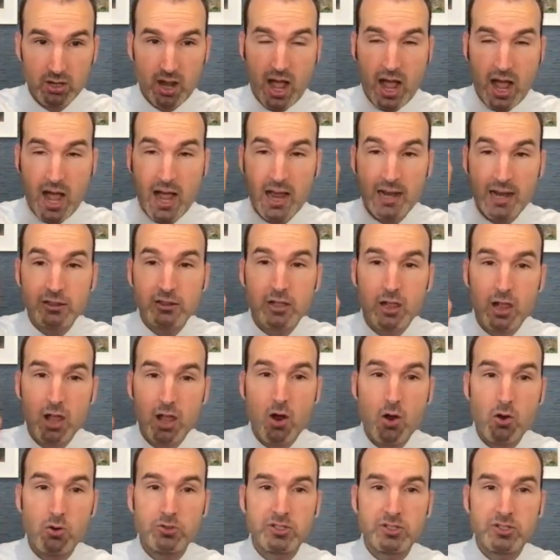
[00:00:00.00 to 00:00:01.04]
Eyes
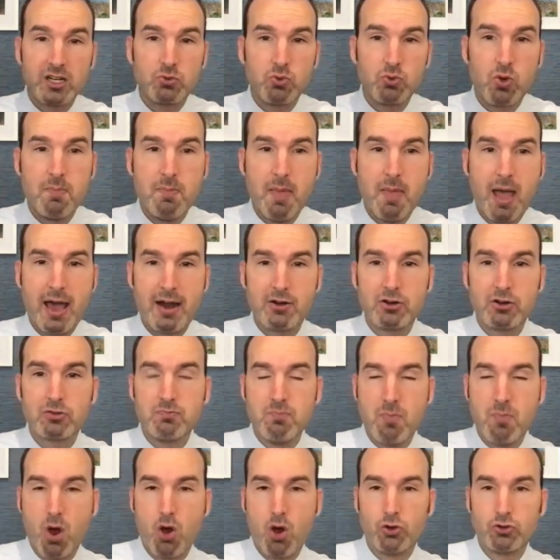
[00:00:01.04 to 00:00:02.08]
closed is what matters
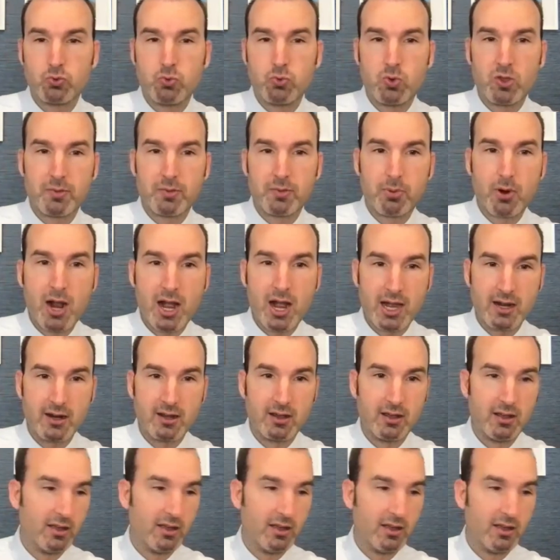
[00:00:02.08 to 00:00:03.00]
most with a brain.